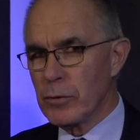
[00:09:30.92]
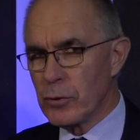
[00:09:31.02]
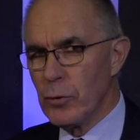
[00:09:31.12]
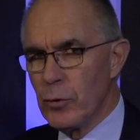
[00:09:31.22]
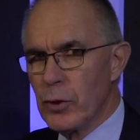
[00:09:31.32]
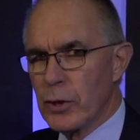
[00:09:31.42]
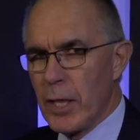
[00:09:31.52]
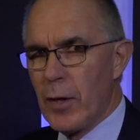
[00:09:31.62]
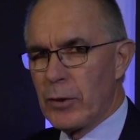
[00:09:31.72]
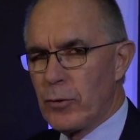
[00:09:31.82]
too good at
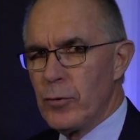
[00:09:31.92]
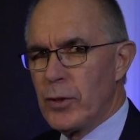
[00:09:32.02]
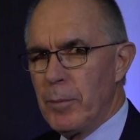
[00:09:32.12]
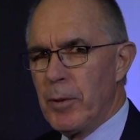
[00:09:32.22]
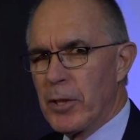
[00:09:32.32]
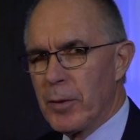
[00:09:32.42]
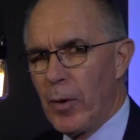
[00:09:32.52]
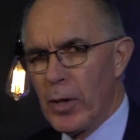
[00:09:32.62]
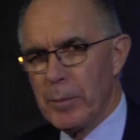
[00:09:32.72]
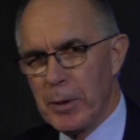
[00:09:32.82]
going too deep into the
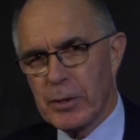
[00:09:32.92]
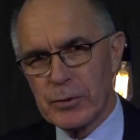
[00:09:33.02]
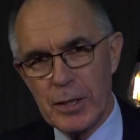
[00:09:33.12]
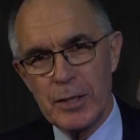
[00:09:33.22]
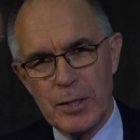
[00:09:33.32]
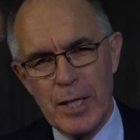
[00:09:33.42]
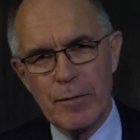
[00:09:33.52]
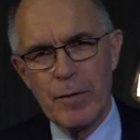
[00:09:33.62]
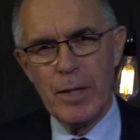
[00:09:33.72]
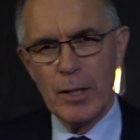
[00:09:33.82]
body because they didn't
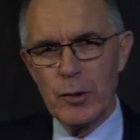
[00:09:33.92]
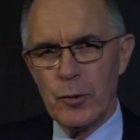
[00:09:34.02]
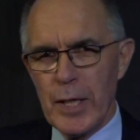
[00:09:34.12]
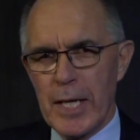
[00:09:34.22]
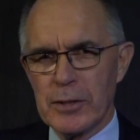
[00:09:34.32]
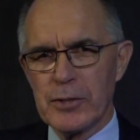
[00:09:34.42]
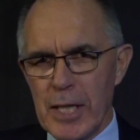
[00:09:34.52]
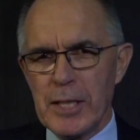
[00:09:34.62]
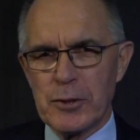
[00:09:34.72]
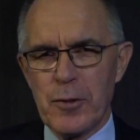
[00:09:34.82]
have good anesthetics or